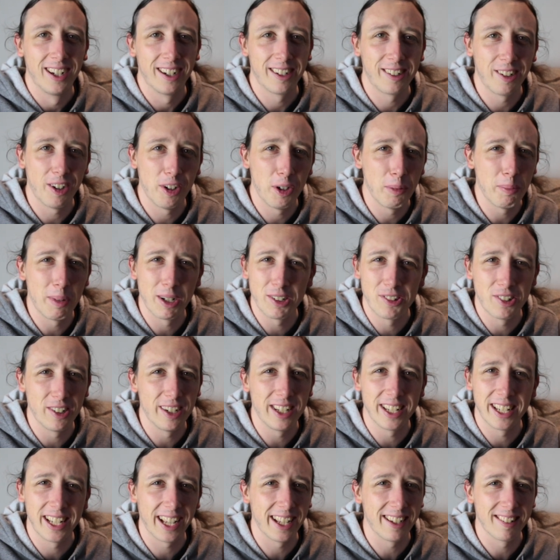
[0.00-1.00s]
can't imagine
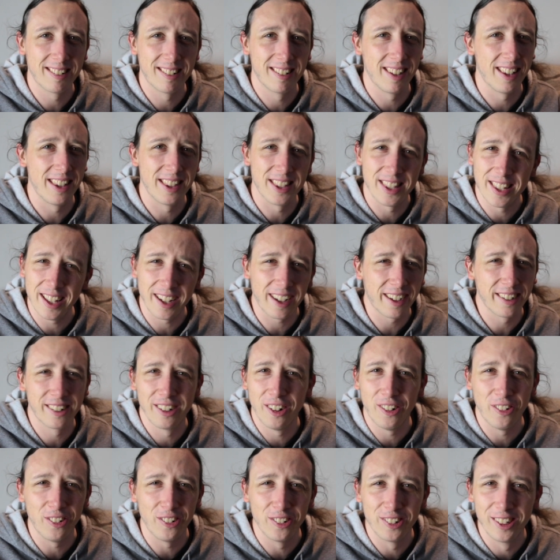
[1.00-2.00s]
it gets that
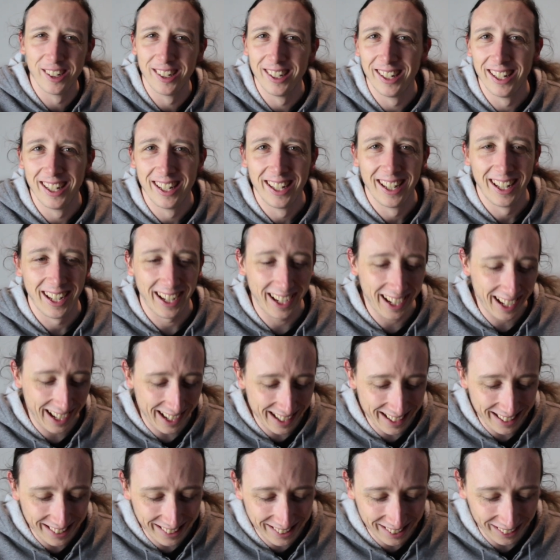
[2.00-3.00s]
cold at
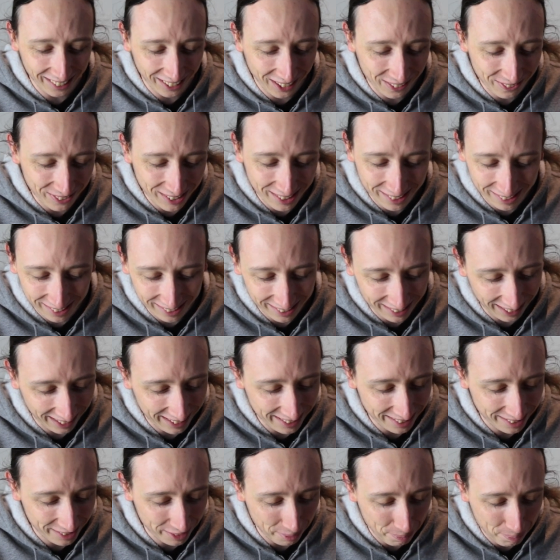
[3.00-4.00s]
any time
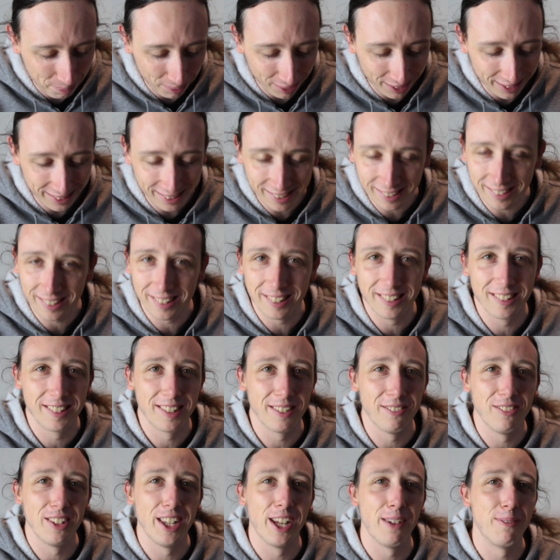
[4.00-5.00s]
in some places in the
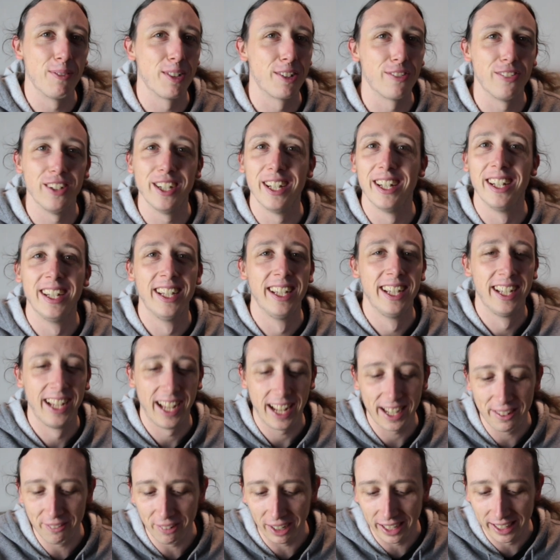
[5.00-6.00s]
Southern Hemisphere.
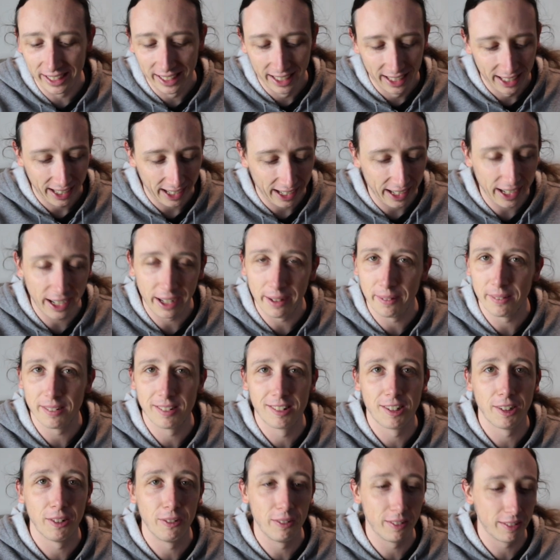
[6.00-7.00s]
Anyway,
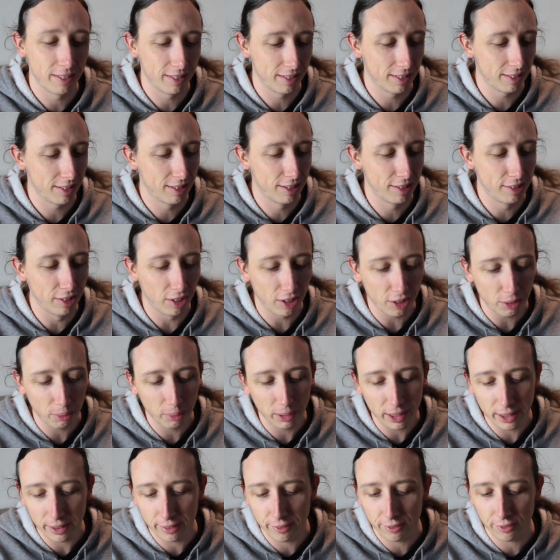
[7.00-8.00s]
so start
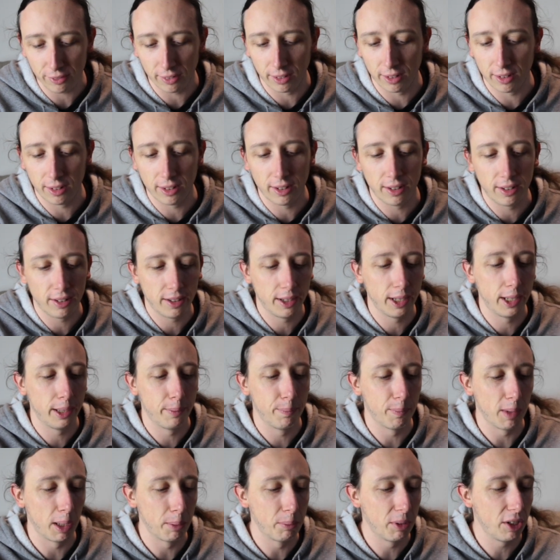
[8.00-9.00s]
with,
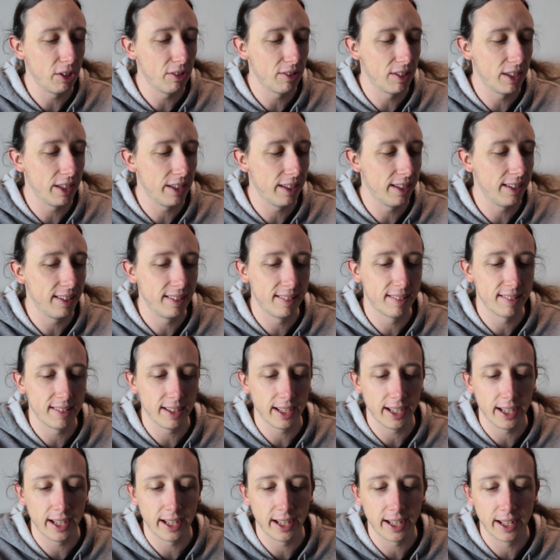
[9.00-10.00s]
I'm using these
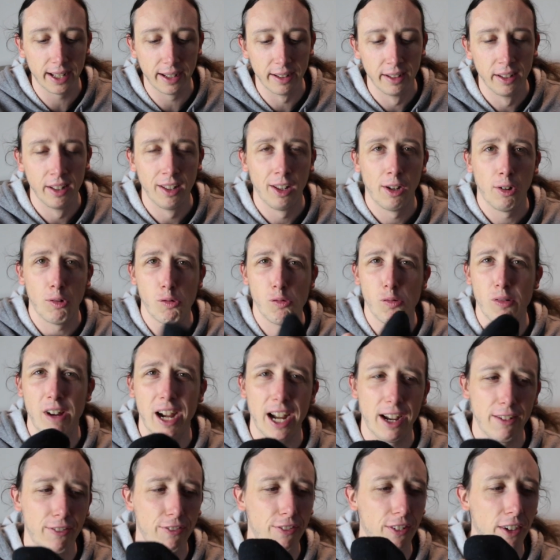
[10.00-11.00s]

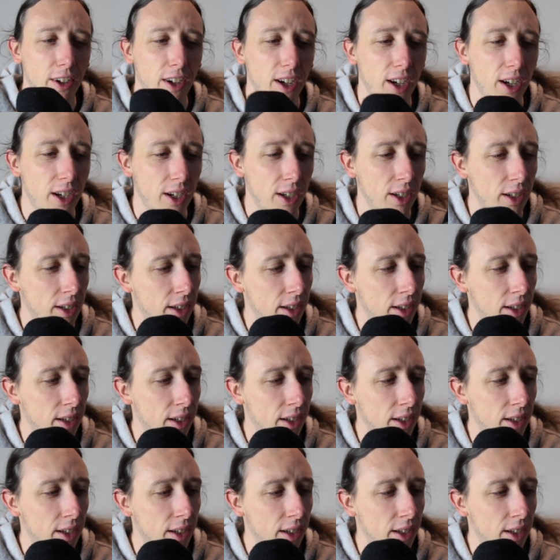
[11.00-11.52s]
Rafa